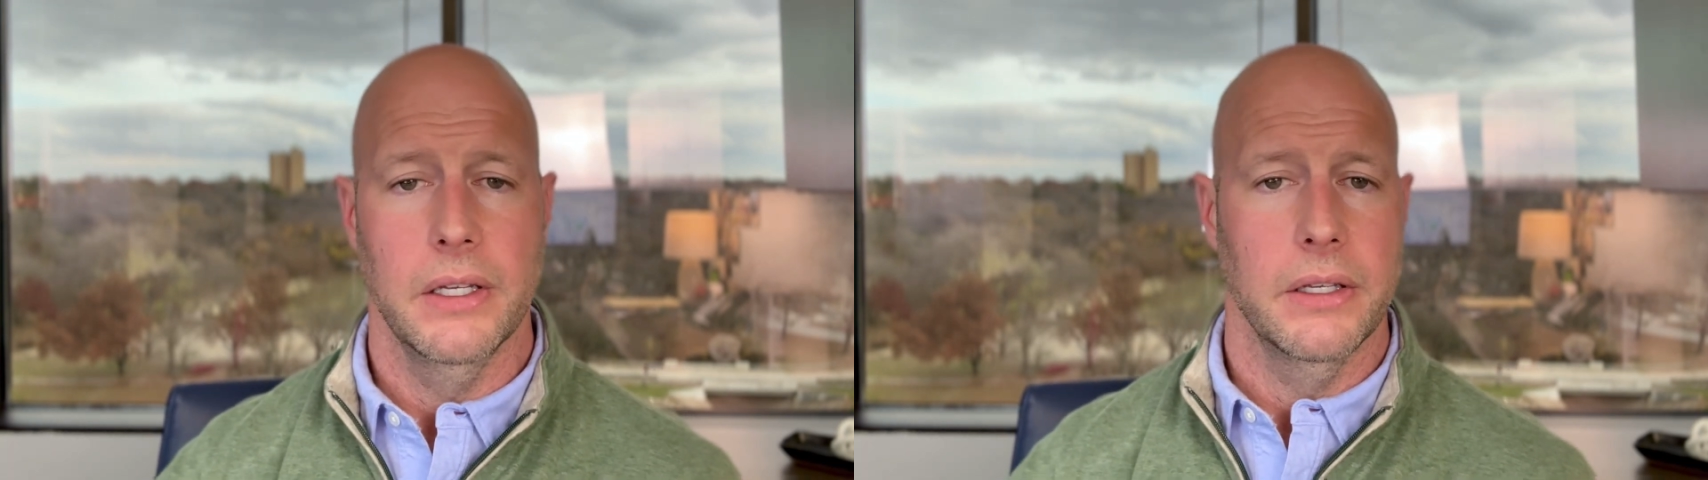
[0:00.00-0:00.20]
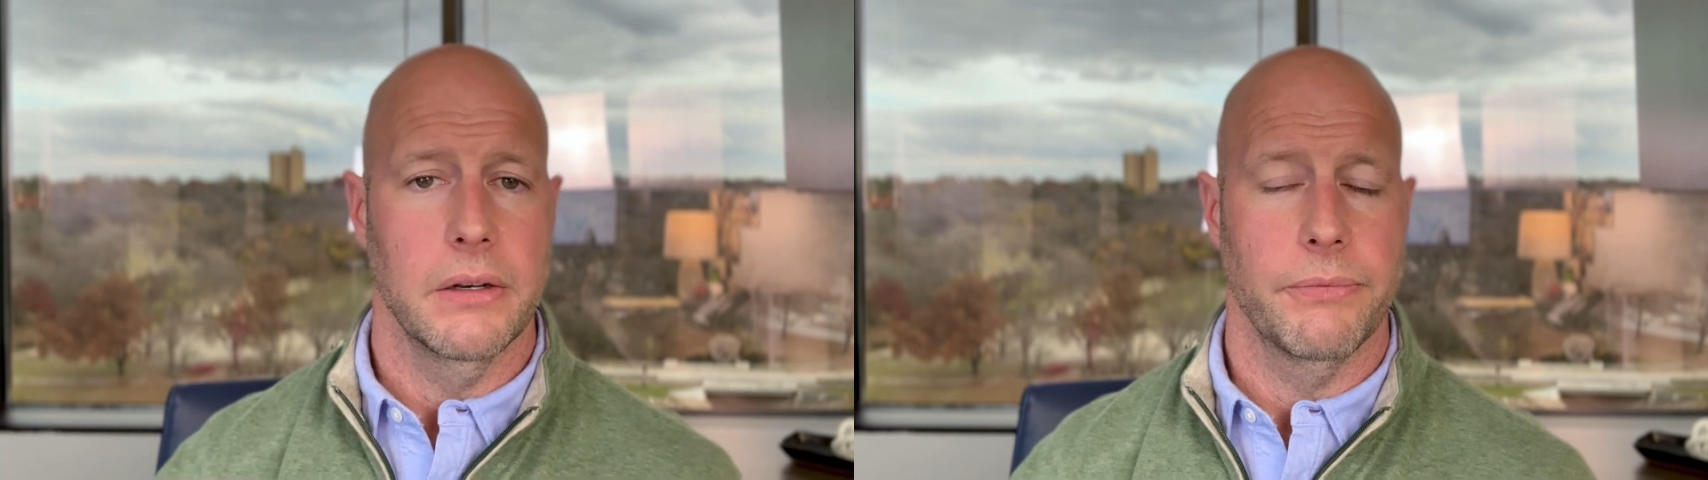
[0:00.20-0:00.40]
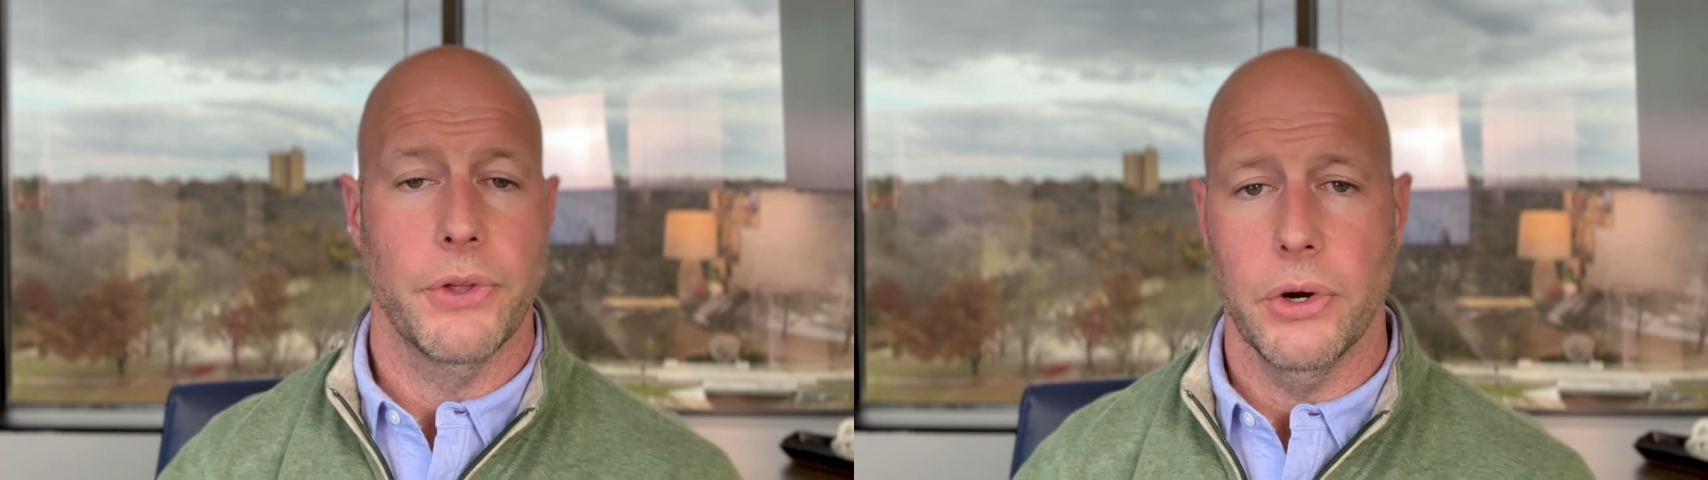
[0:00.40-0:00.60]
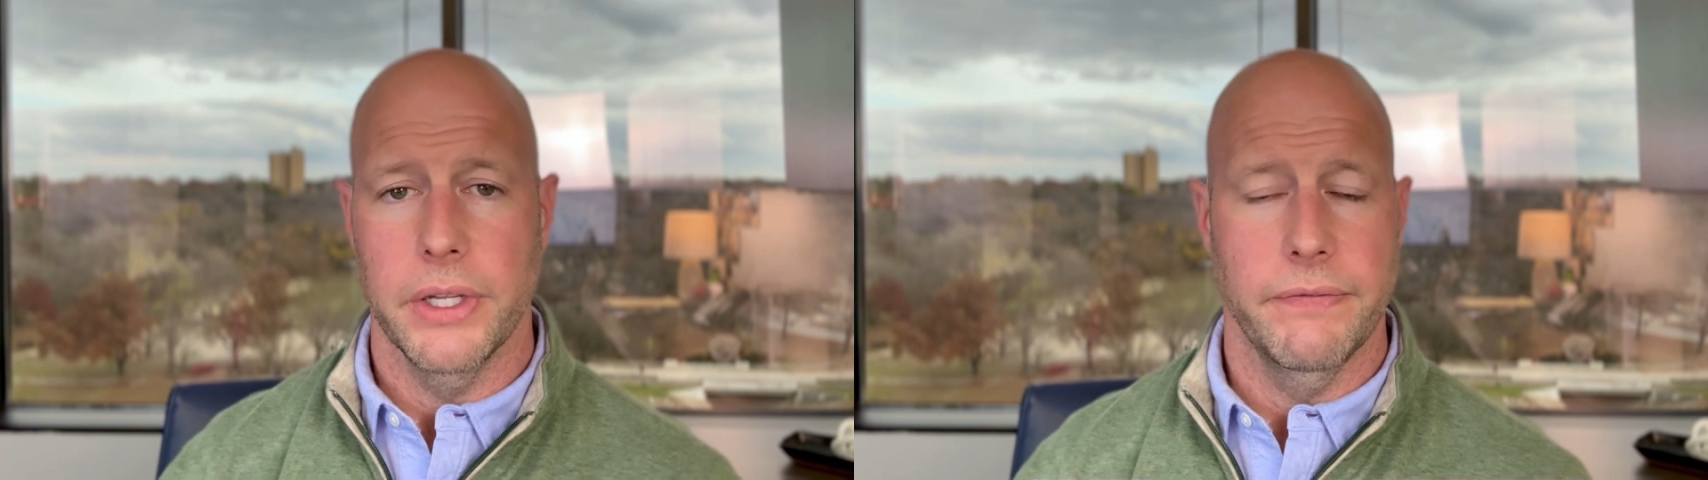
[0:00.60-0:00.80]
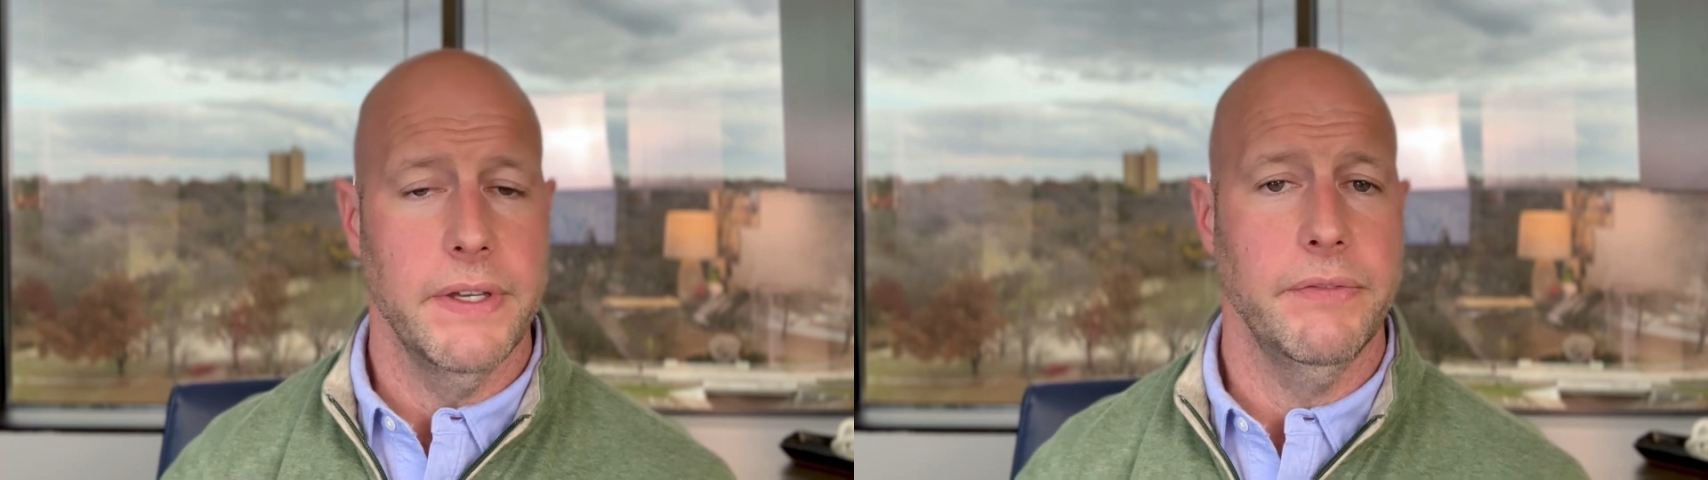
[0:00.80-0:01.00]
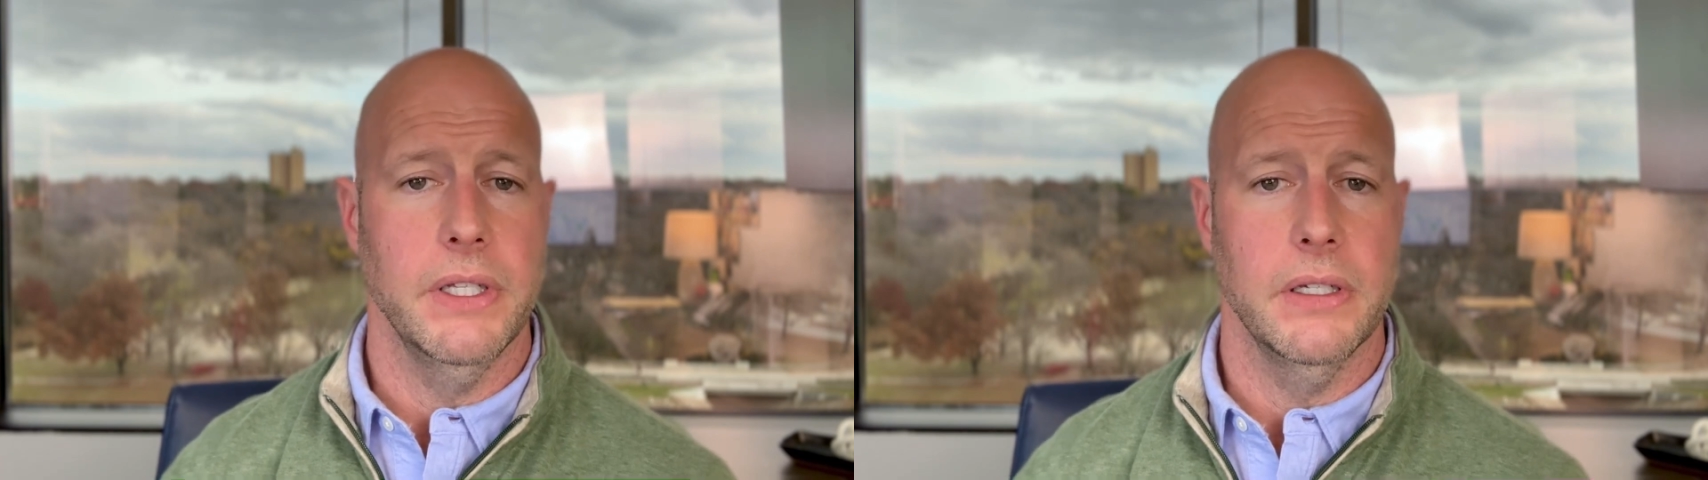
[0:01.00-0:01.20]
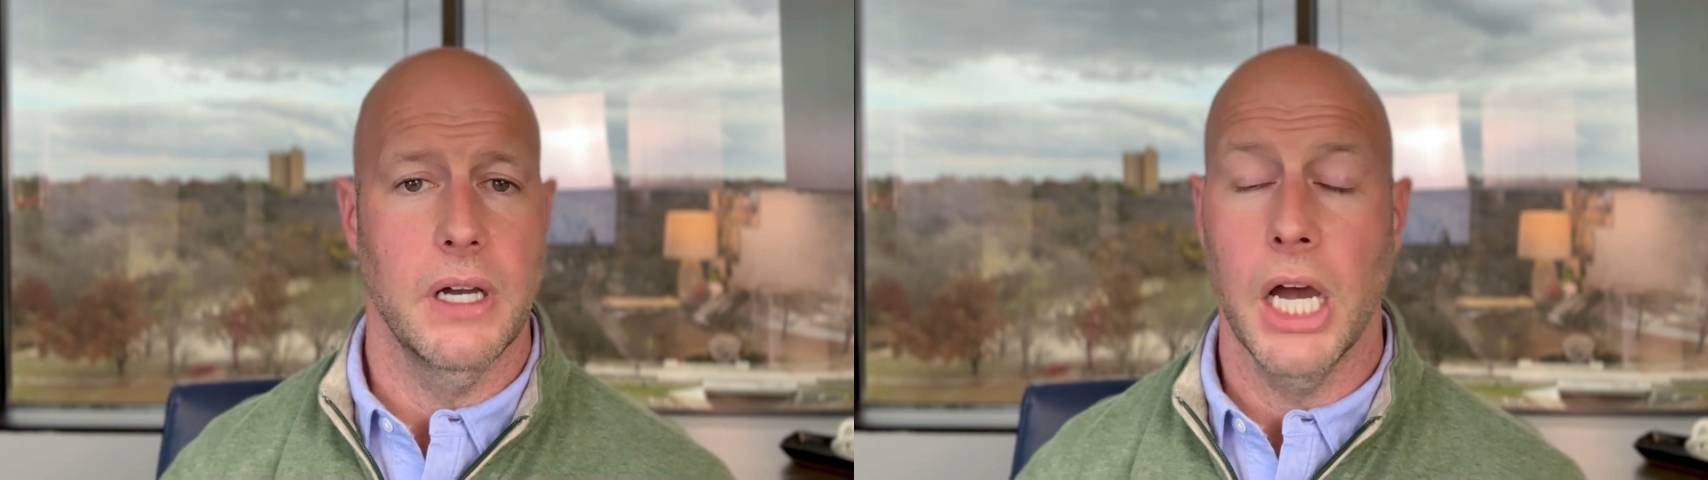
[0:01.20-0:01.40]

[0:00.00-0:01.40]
30, 50,